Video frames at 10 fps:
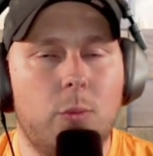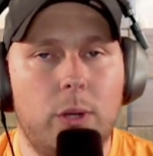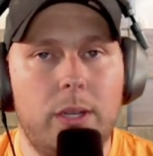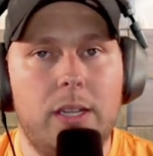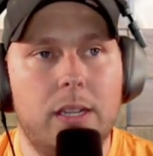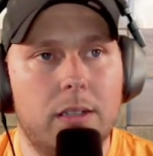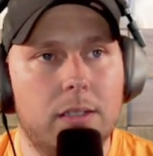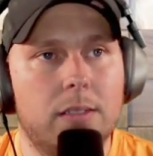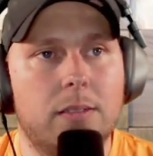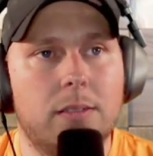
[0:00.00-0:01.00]
We
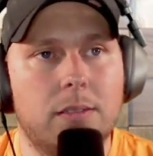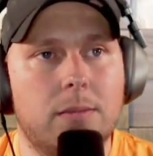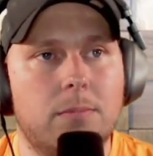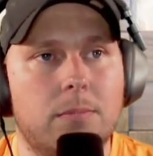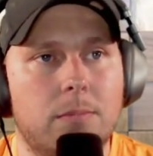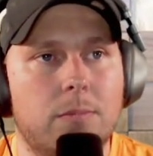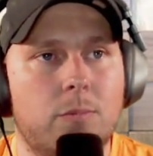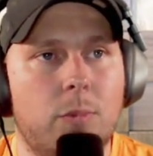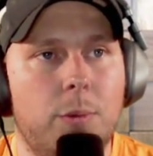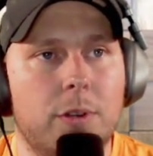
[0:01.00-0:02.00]
want
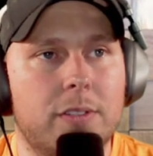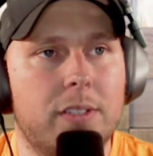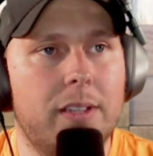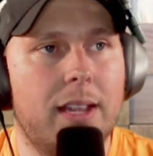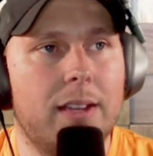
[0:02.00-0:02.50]
to see that.